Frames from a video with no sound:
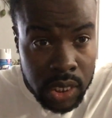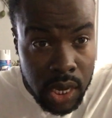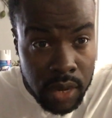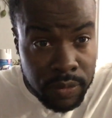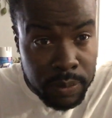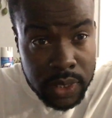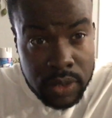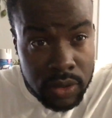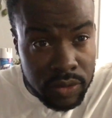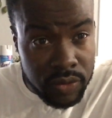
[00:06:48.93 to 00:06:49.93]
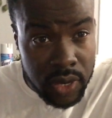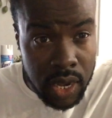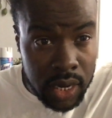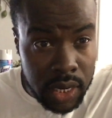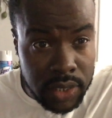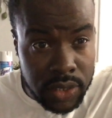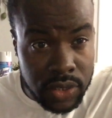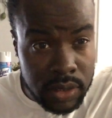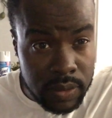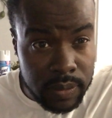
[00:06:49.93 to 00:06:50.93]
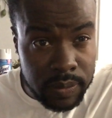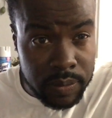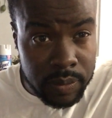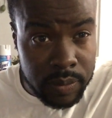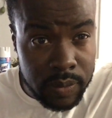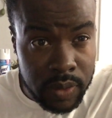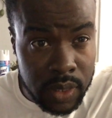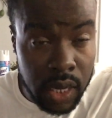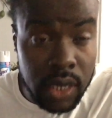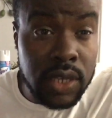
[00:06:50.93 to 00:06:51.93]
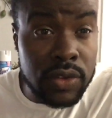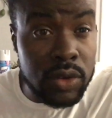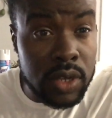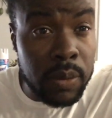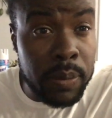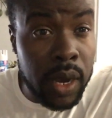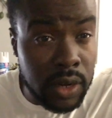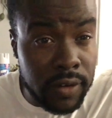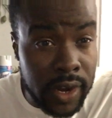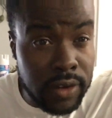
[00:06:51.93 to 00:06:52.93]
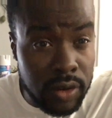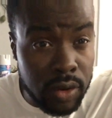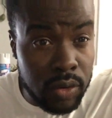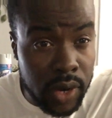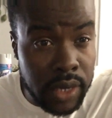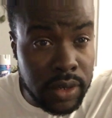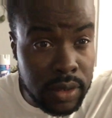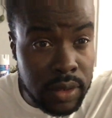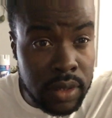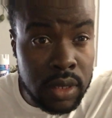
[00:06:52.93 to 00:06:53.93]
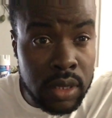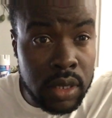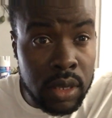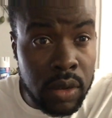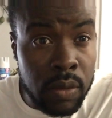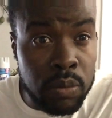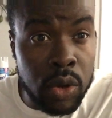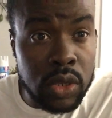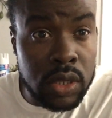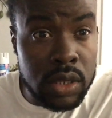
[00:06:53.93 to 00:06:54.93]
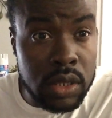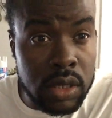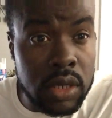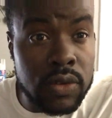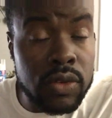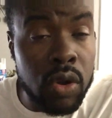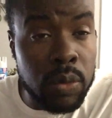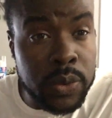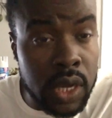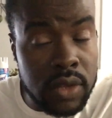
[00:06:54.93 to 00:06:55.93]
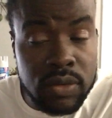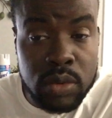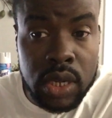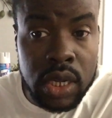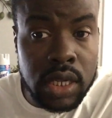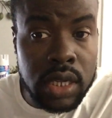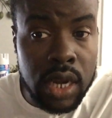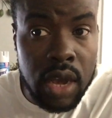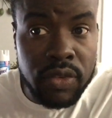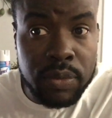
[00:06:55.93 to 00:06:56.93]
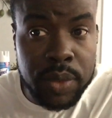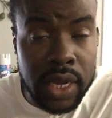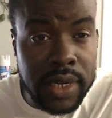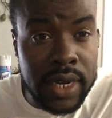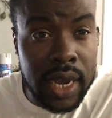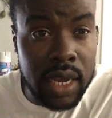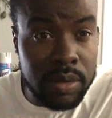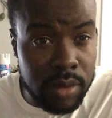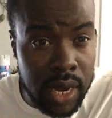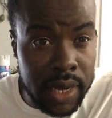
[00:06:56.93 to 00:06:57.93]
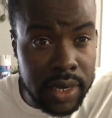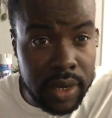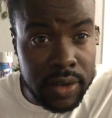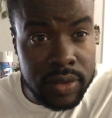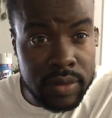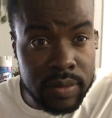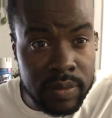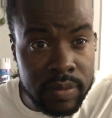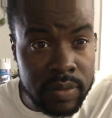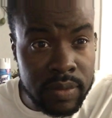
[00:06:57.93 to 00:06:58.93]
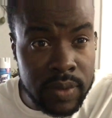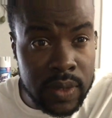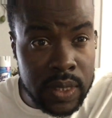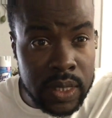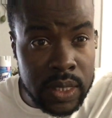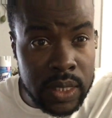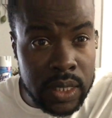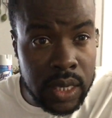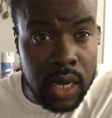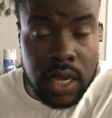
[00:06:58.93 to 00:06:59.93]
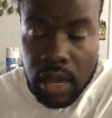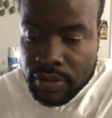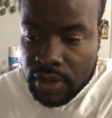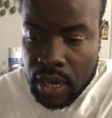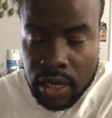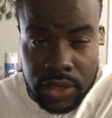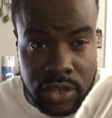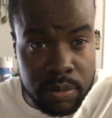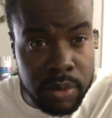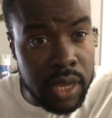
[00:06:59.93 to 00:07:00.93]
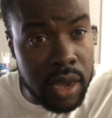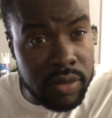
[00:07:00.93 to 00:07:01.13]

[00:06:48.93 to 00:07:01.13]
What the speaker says: you don't have to pay nothing for God college. At least out of your pocket right now, right? But there's options where you don't have to pay a dime either. Because you have scholarship and you